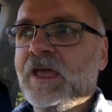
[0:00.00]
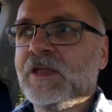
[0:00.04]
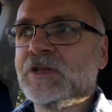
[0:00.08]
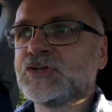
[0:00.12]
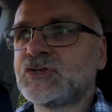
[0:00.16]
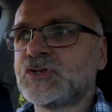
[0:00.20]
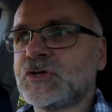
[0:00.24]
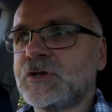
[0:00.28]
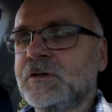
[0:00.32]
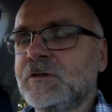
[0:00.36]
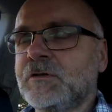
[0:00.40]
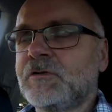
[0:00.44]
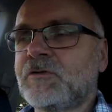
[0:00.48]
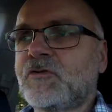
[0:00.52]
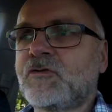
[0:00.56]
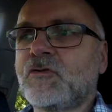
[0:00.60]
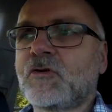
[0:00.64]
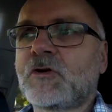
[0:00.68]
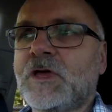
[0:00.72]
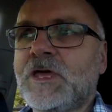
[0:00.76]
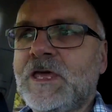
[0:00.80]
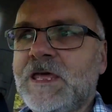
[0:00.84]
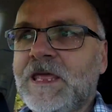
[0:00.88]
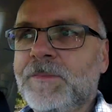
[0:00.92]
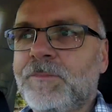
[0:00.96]
engine to
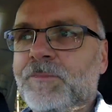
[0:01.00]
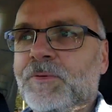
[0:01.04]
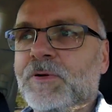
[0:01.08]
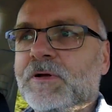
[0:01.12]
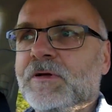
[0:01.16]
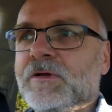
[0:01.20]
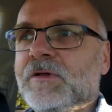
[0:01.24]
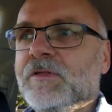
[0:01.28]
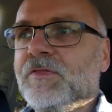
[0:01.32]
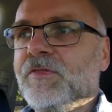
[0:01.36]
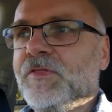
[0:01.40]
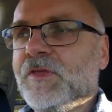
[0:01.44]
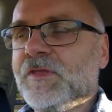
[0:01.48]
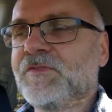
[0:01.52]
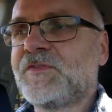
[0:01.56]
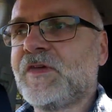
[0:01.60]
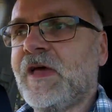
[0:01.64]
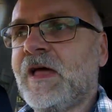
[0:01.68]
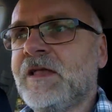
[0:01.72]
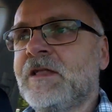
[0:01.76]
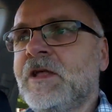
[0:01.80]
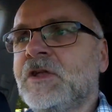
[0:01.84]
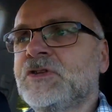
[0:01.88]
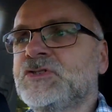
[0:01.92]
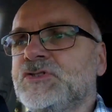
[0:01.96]
keep this
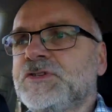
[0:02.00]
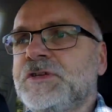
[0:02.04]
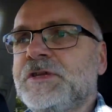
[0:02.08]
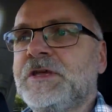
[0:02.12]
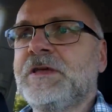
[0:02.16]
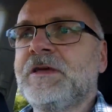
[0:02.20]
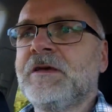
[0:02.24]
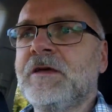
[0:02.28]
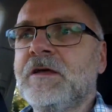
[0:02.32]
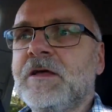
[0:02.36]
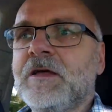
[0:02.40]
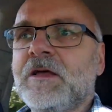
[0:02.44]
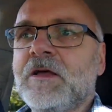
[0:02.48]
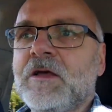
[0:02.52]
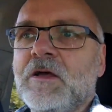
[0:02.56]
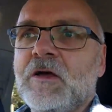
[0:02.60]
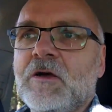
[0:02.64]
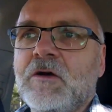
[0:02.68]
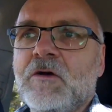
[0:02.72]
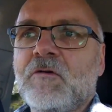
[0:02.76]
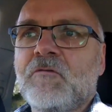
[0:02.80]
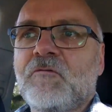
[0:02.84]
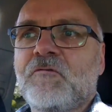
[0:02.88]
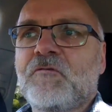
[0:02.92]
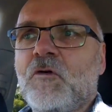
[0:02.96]
energy
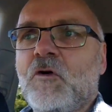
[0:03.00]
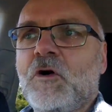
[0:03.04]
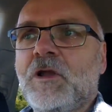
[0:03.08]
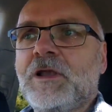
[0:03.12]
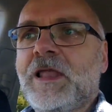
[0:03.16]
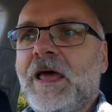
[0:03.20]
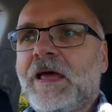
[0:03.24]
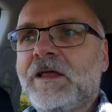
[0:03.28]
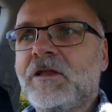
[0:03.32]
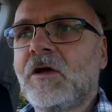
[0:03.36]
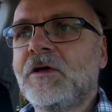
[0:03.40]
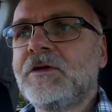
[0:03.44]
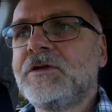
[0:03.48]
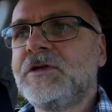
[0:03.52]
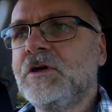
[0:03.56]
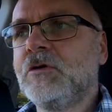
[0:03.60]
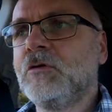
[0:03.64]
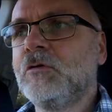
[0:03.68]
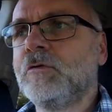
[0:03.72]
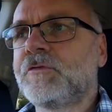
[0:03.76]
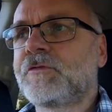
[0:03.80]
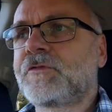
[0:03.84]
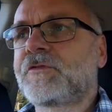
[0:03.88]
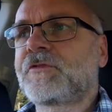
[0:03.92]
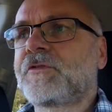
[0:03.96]
for later
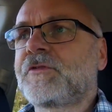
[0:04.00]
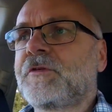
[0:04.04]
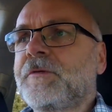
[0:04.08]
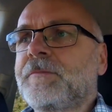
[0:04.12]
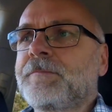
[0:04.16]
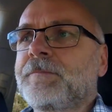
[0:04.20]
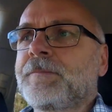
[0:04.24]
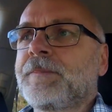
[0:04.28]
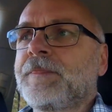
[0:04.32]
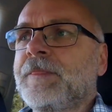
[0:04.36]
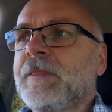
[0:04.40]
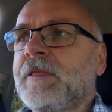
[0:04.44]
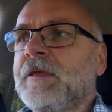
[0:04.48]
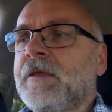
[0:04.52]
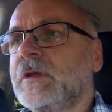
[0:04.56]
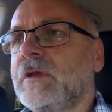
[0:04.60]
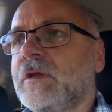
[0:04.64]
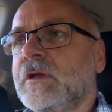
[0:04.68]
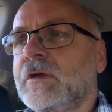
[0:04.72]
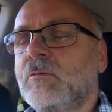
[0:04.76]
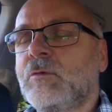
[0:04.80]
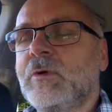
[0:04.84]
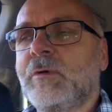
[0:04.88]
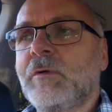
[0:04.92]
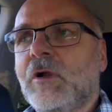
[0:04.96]
use.
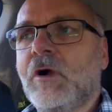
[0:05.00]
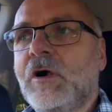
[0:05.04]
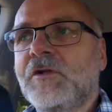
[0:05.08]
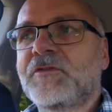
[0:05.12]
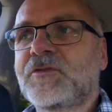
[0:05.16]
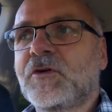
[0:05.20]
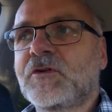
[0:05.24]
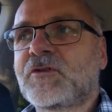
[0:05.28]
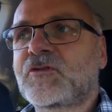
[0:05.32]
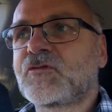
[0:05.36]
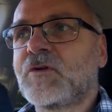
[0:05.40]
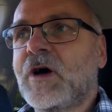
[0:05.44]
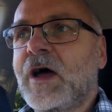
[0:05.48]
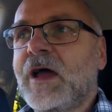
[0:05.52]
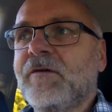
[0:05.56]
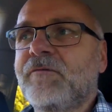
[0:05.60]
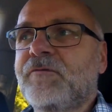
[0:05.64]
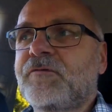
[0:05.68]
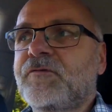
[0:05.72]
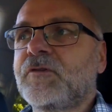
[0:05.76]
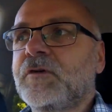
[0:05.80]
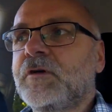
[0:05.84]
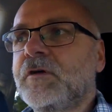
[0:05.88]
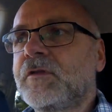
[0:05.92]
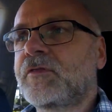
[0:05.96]
We will also drive
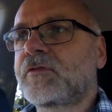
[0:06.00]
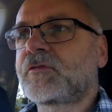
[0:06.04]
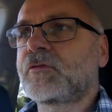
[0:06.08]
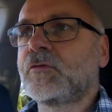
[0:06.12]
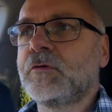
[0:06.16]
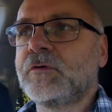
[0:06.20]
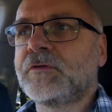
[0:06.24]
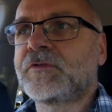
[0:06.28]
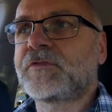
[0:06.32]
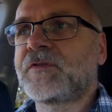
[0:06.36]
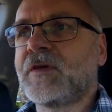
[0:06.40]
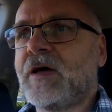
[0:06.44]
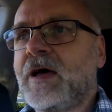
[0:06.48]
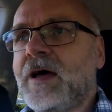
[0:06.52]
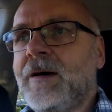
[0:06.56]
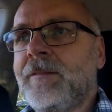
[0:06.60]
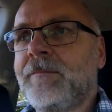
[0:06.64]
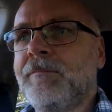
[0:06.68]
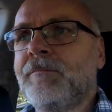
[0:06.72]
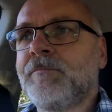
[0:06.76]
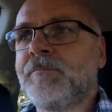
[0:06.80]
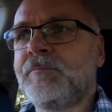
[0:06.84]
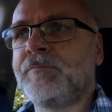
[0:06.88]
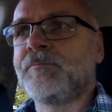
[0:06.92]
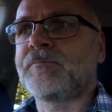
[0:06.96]
through
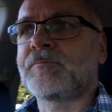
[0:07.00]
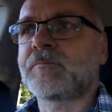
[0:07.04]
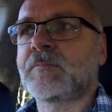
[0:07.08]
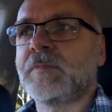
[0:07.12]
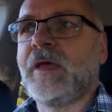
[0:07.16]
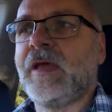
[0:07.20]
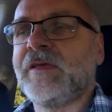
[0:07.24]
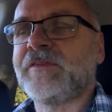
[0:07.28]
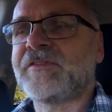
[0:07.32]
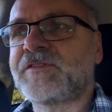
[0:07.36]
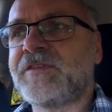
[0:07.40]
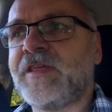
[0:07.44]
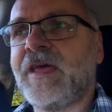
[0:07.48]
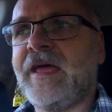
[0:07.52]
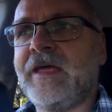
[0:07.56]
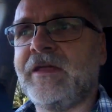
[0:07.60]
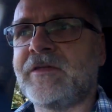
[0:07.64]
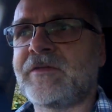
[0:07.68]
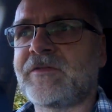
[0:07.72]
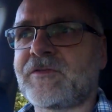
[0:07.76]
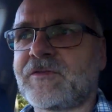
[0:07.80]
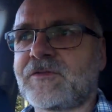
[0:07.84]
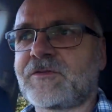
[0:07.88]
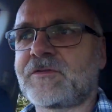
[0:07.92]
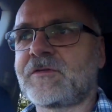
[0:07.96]
some
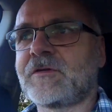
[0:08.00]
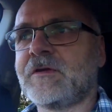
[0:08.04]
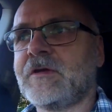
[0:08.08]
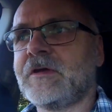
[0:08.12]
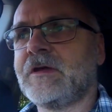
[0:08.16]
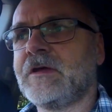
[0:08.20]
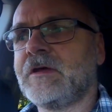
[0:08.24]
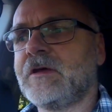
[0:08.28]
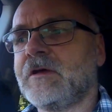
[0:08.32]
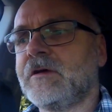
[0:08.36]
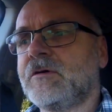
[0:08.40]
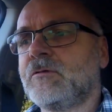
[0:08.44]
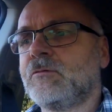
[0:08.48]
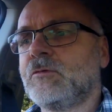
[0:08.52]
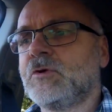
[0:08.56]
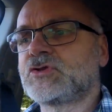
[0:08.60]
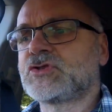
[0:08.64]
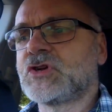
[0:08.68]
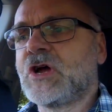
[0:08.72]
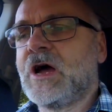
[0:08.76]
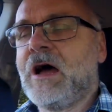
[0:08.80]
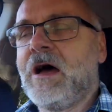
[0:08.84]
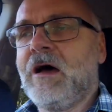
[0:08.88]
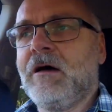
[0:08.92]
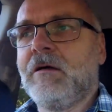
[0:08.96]
estates
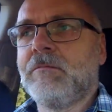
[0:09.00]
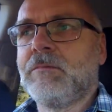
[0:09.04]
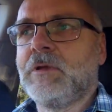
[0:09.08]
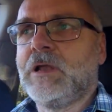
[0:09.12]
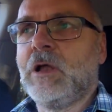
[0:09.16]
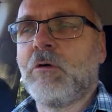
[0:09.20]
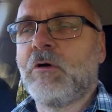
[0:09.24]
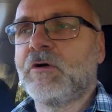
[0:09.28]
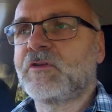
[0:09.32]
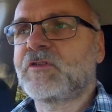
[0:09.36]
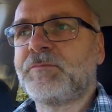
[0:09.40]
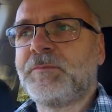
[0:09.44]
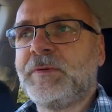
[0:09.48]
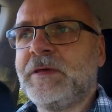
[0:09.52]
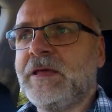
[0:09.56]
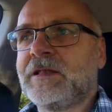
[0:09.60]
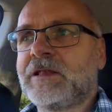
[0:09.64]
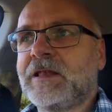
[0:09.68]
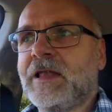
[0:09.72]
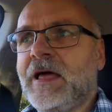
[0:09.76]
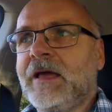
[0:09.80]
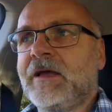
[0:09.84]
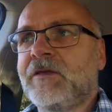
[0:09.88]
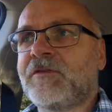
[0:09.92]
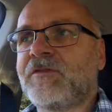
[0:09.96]
which are lower speed,
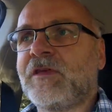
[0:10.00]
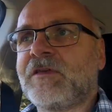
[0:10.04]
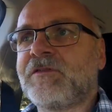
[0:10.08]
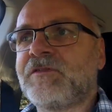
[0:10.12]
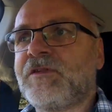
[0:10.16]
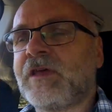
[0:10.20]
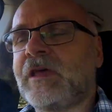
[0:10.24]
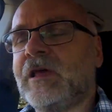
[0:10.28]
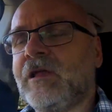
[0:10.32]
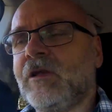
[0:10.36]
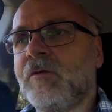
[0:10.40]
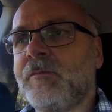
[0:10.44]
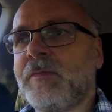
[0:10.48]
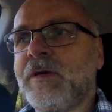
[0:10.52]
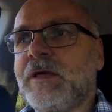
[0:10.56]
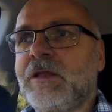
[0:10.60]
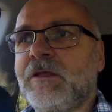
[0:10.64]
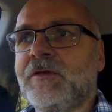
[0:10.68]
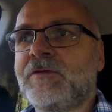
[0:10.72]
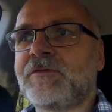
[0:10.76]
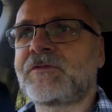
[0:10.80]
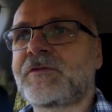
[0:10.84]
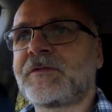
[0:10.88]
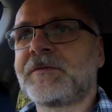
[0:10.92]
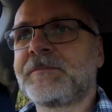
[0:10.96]
like 60
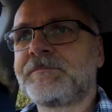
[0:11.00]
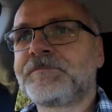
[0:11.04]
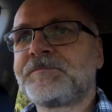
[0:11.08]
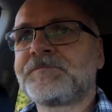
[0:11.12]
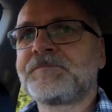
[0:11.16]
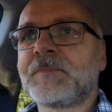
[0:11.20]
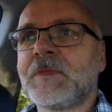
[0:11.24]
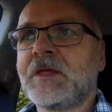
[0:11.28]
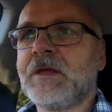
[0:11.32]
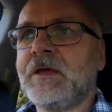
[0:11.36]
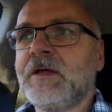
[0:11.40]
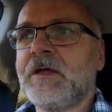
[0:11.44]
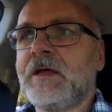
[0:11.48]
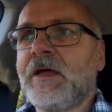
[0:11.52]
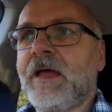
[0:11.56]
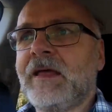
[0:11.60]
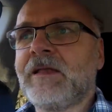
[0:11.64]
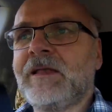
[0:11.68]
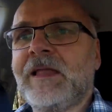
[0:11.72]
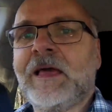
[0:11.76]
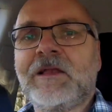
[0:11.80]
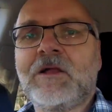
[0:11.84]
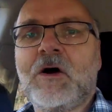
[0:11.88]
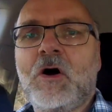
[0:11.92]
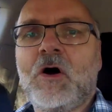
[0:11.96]
kilometers,
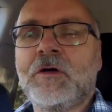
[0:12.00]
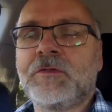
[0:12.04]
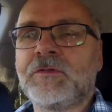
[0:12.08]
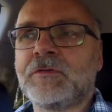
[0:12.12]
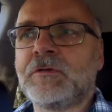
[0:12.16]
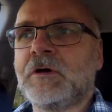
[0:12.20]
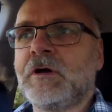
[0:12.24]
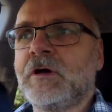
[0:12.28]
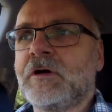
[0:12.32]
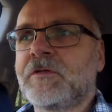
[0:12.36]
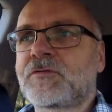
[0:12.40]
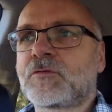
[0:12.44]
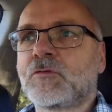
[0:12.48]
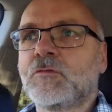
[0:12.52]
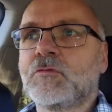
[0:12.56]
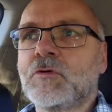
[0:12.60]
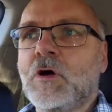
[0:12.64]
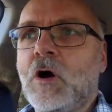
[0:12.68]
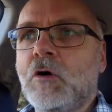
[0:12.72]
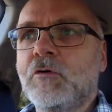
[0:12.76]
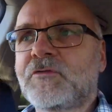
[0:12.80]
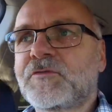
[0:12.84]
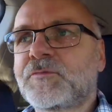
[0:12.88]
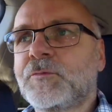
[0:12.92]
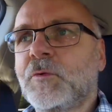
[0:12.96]
and later on through
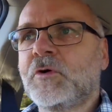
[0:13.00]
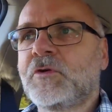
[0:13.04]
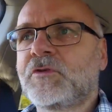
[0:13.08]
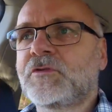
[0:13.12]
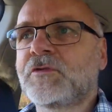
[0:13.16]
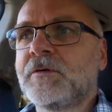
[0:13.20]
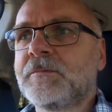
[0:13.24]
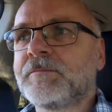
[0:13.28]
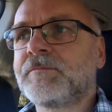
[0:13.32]
Rosewood,